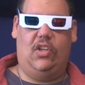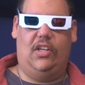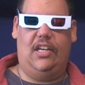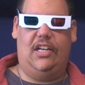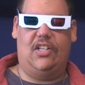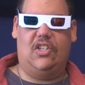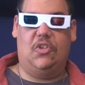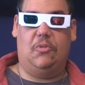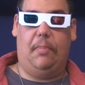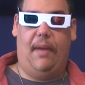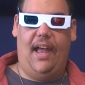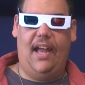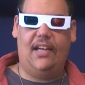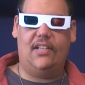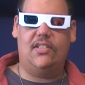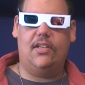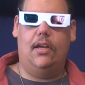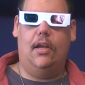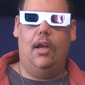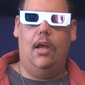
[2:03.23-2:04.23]

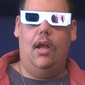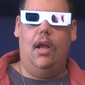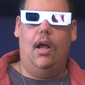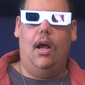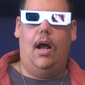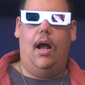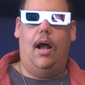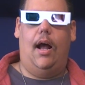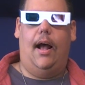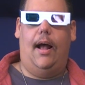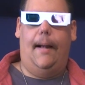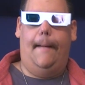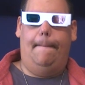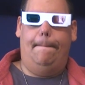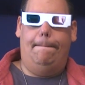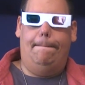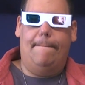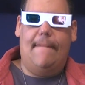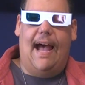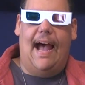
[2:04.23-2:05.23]
expect.
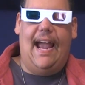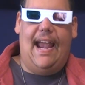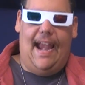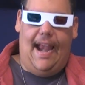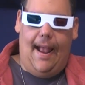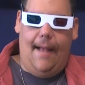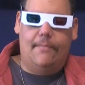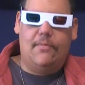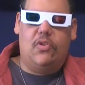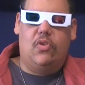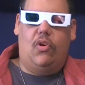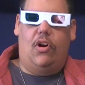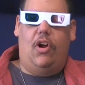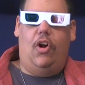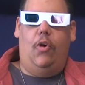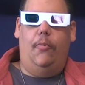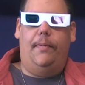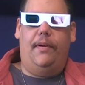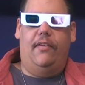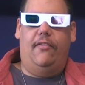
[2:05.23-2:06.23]
I am sort of
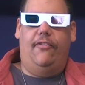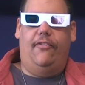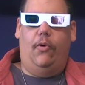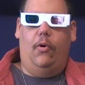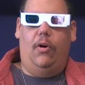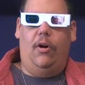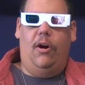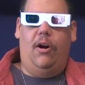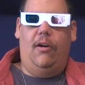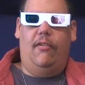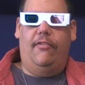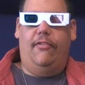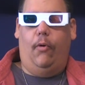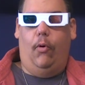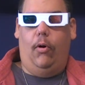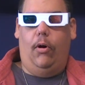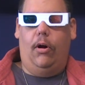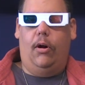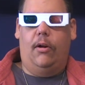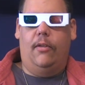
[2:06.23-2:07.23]
hoping for
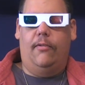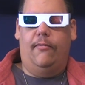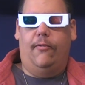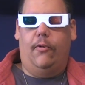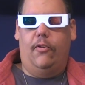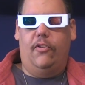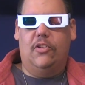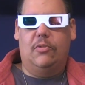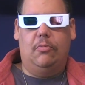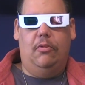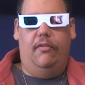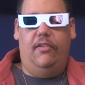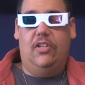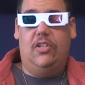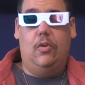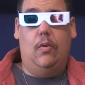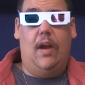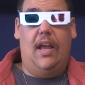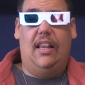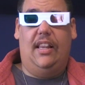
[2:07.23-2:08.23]
this movie
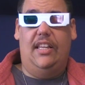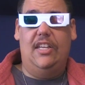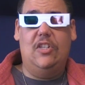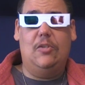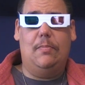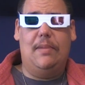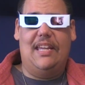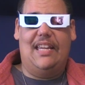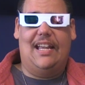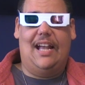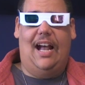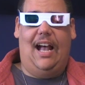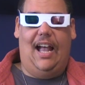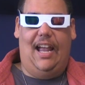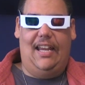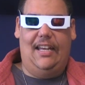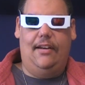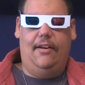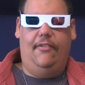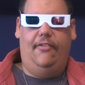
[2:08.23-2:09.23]
to at least be
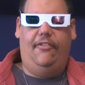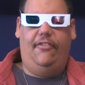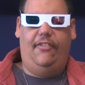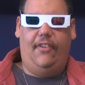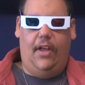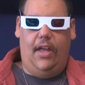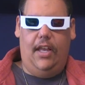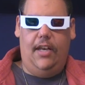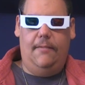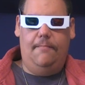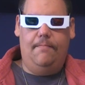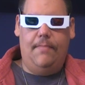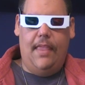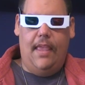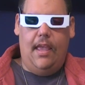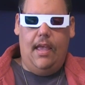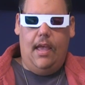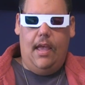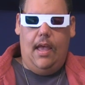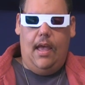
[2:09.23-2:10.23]
kind of fun,
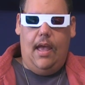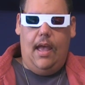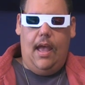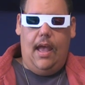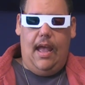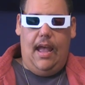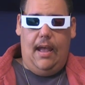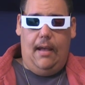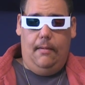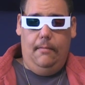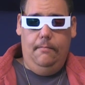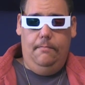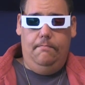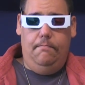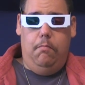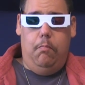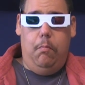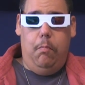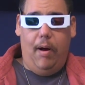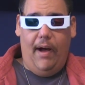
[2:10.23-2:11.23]

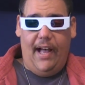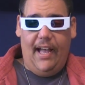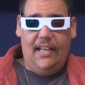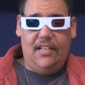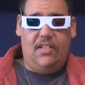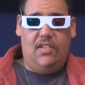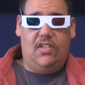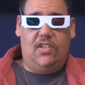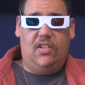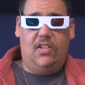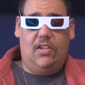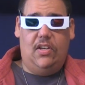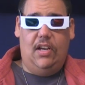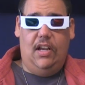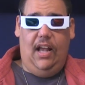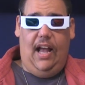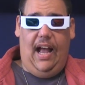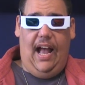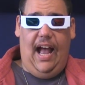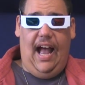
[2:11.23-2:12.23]
but
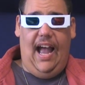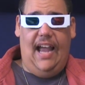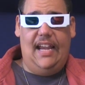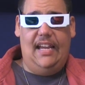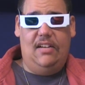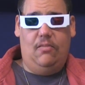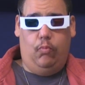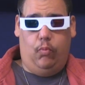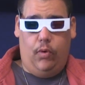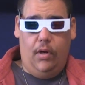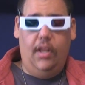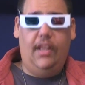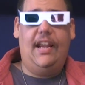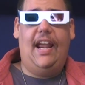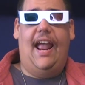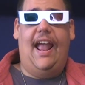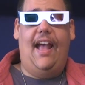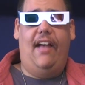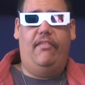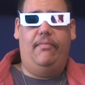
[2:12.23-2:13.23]
I really
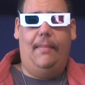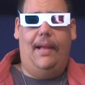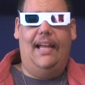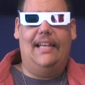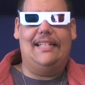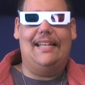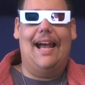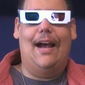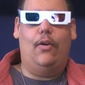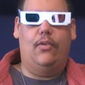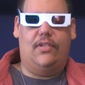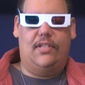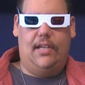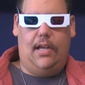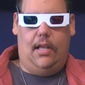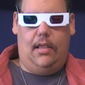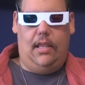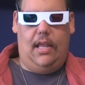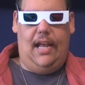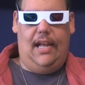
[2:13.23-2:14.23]
have my doubts
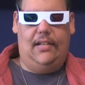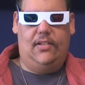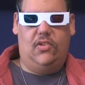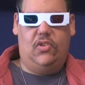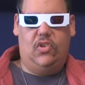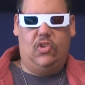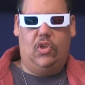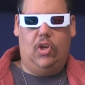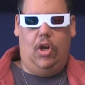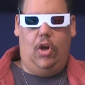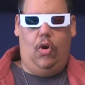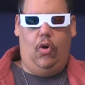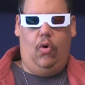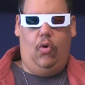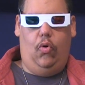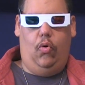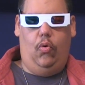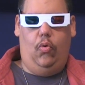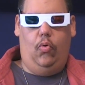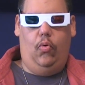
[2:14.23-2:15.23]
on that,
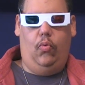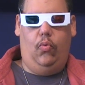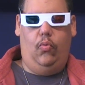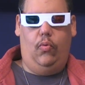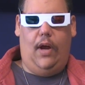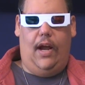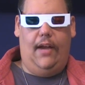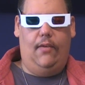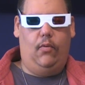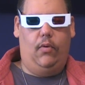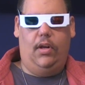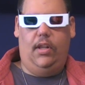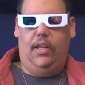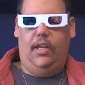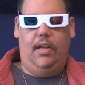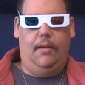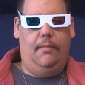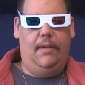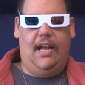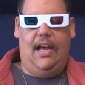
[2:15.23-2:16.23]
so I
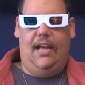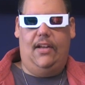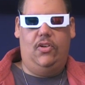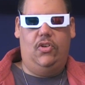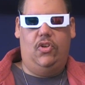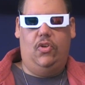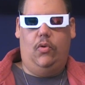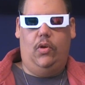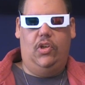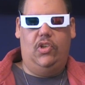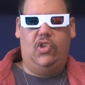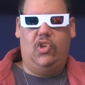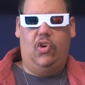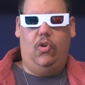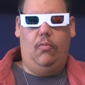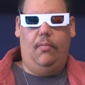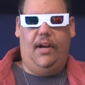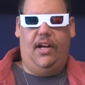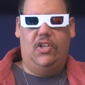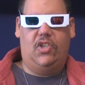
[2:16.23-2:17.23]
really am not doing
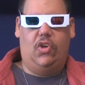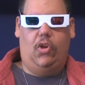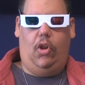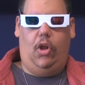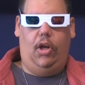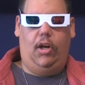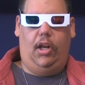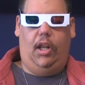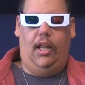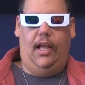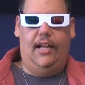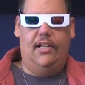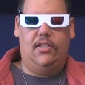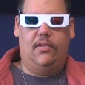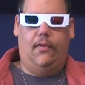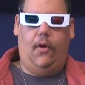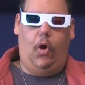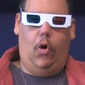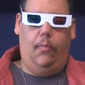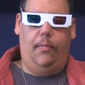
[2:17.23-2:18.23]
too much along the lines
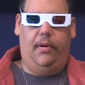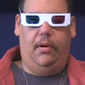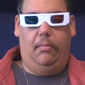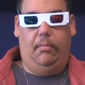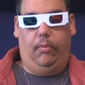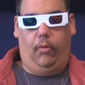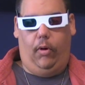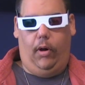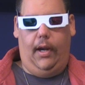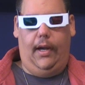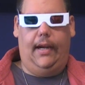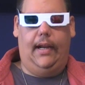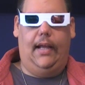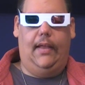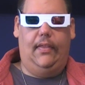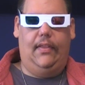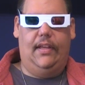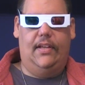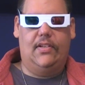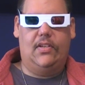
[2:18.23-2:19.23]
of hoping and praying
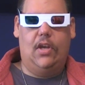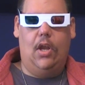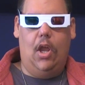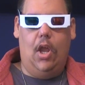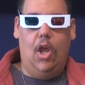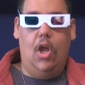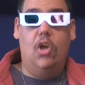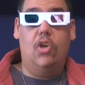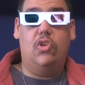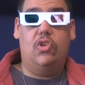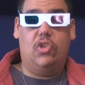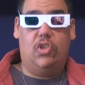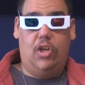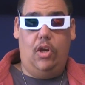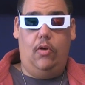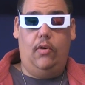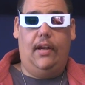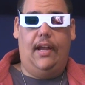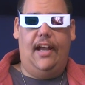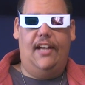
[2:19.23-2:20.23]
on this.
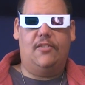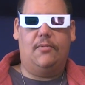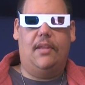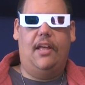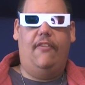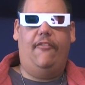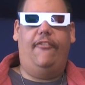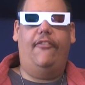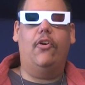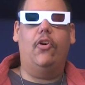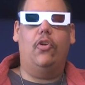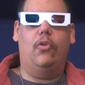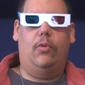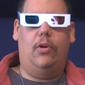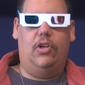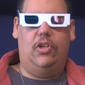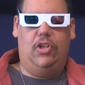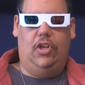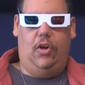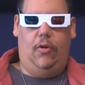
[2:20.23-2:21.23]
So guys, without
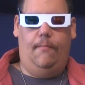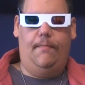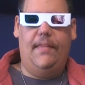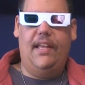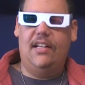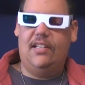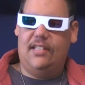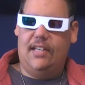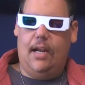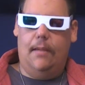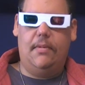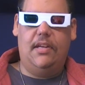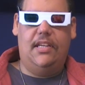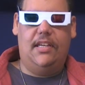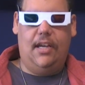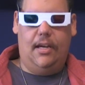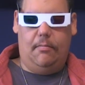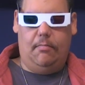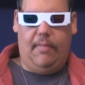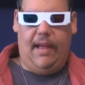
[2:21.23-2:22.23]
further ado, it's time to
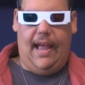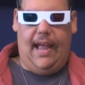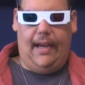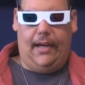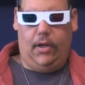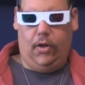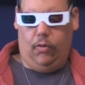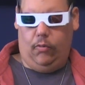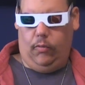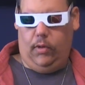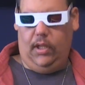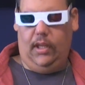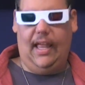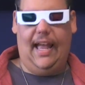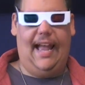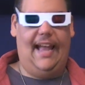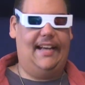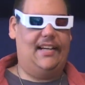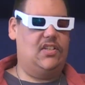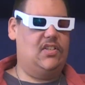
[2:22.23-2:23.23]
kick back,
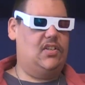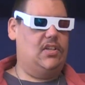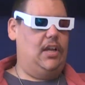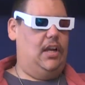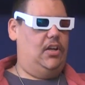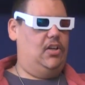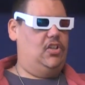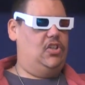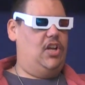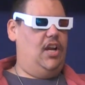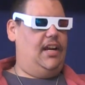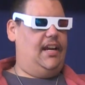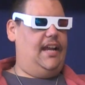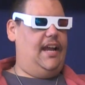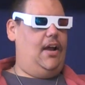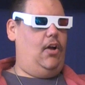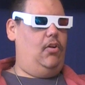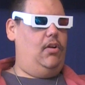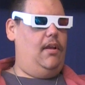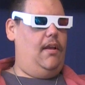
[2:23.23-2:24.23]
relax, and check
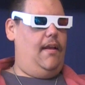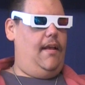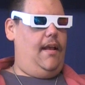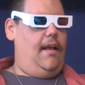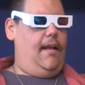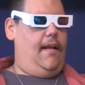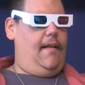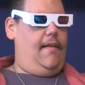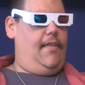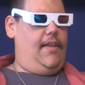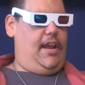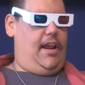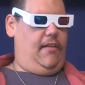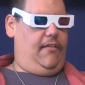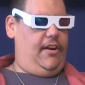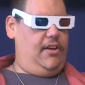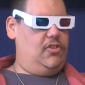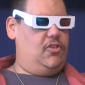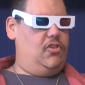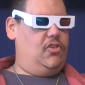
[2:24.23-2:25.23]
out The
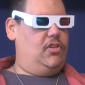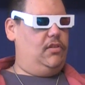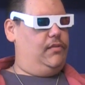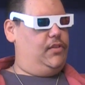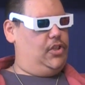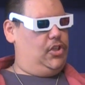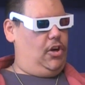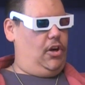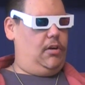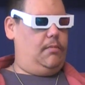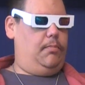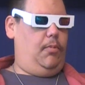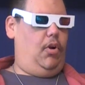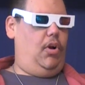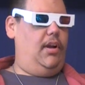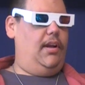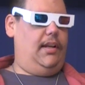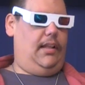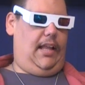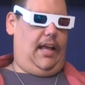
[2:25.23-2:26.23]
Adventures of
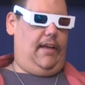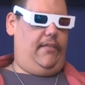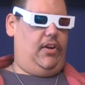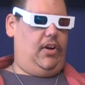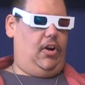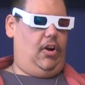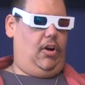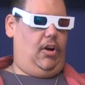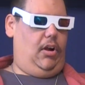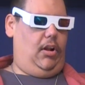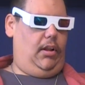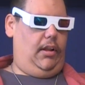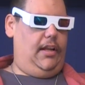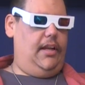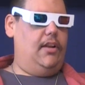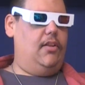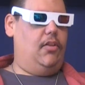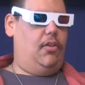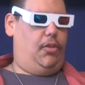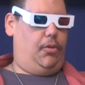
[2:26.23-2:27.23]
Sharkboy and Lavagirl
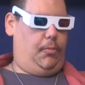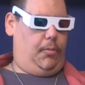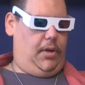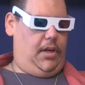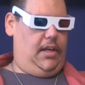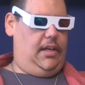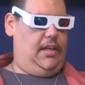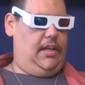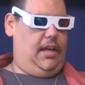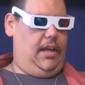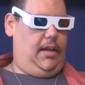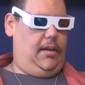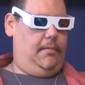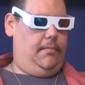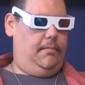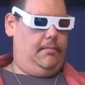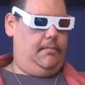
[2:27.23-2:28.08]
in 3D.